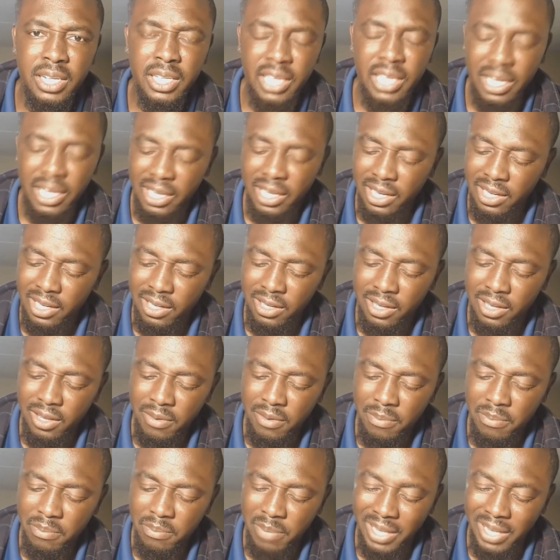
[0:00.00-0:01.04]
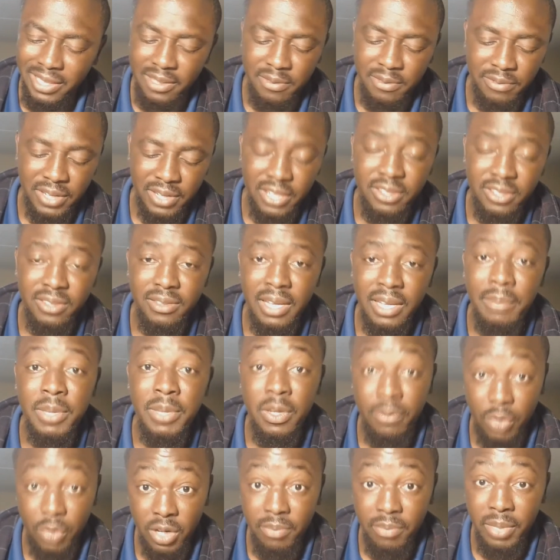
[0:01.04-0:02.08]
cattle butter fat, I
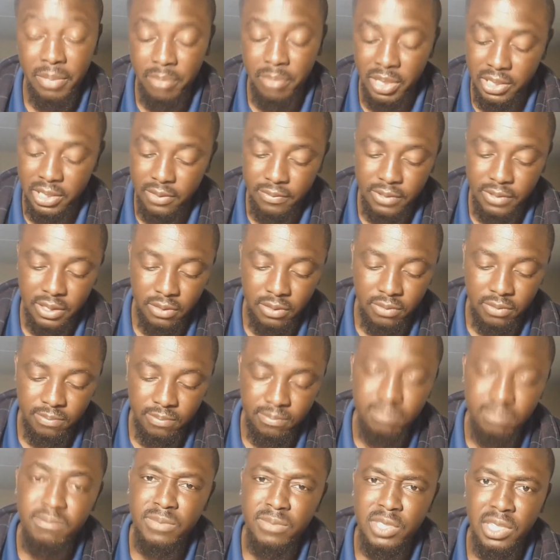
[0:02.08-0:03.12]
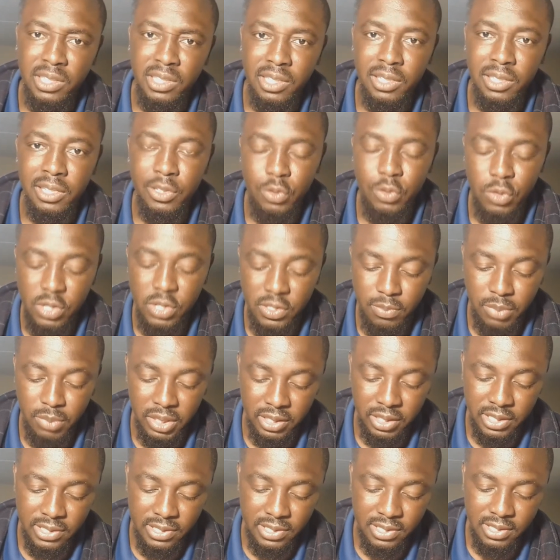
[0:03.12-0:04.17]
mean, if you want to make butter fat, Santa Gertrudis
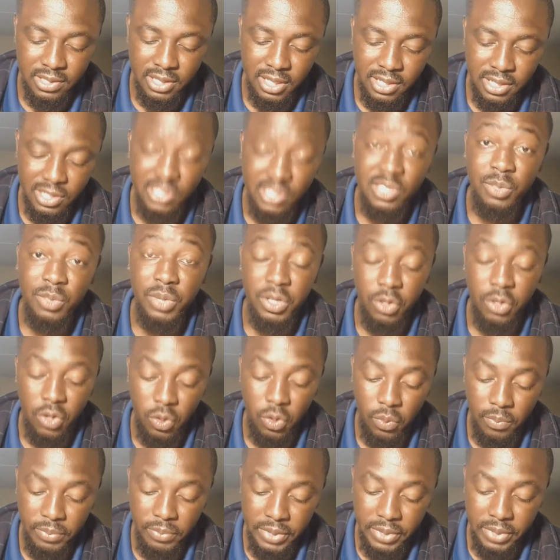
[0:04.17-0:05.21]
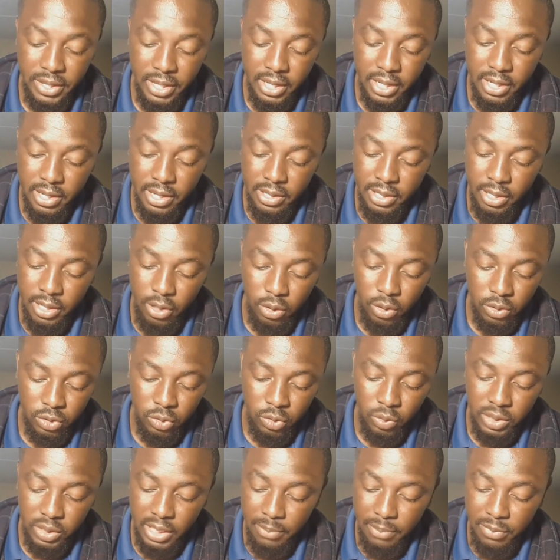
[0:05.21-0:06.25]
milk is the way to go. They
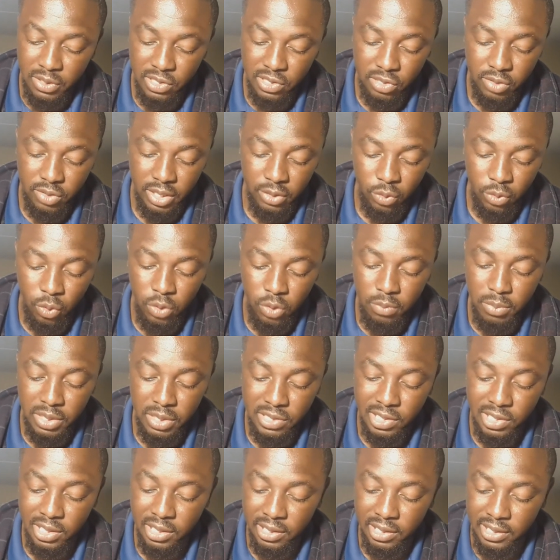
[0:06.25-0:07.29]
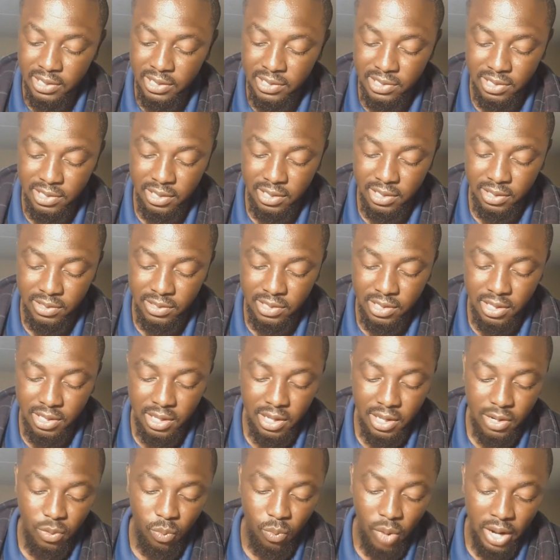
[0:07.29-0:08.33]
also demonstrate good maternal instinct.
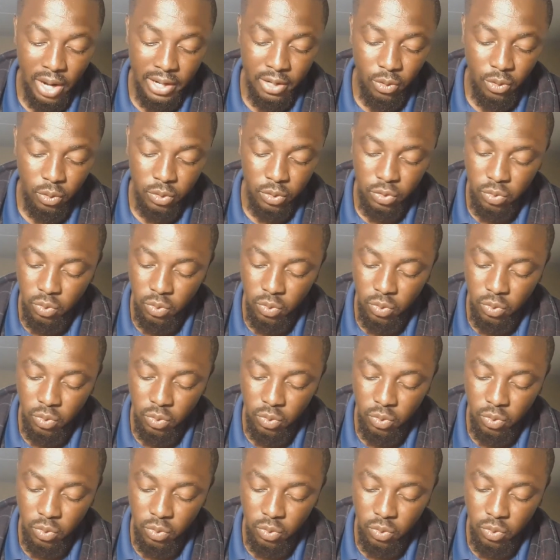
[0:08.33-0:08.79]
One or